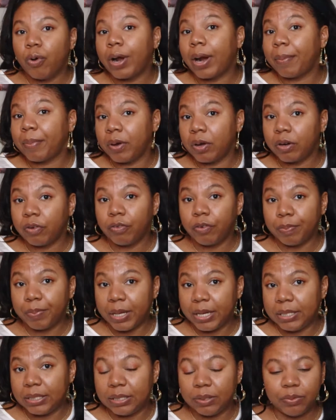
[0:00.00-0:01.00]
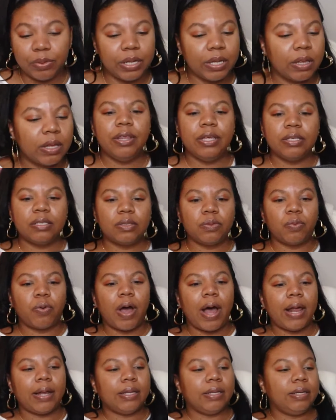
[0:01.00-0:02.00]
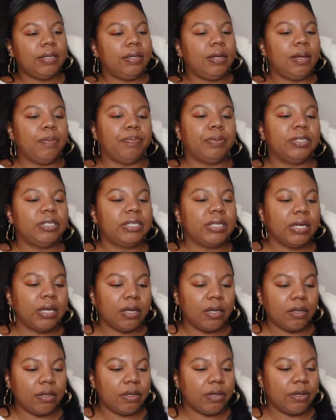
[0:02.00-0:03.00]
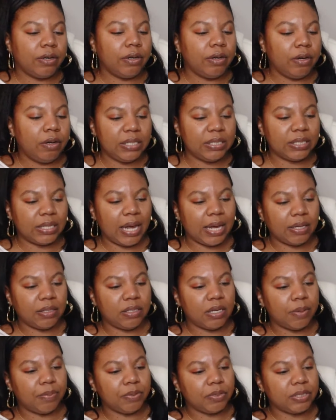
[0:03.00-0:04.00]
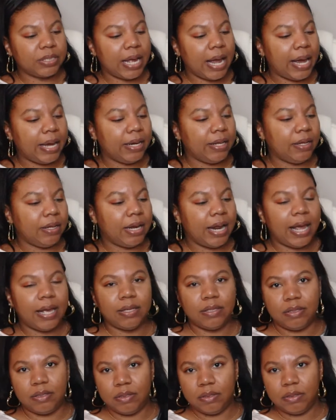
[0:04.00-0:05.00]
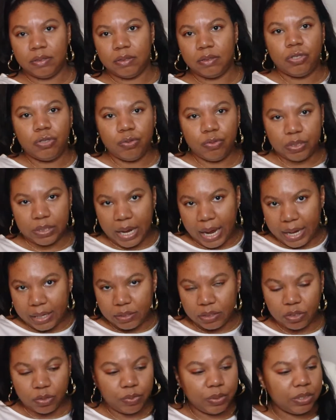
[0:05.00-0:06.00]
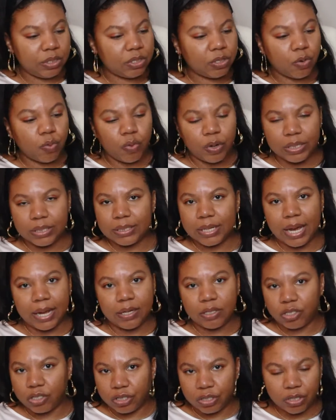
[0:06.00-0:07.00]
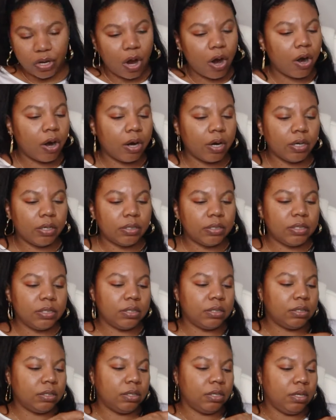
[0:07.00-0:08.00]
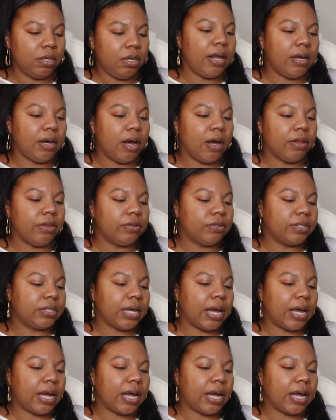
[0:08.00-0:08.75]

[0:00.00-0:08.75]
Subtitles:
what I'm gonna replace it with. This wallet in particular, it's like double-sided. It has two sides to it. So one side is just cards and the other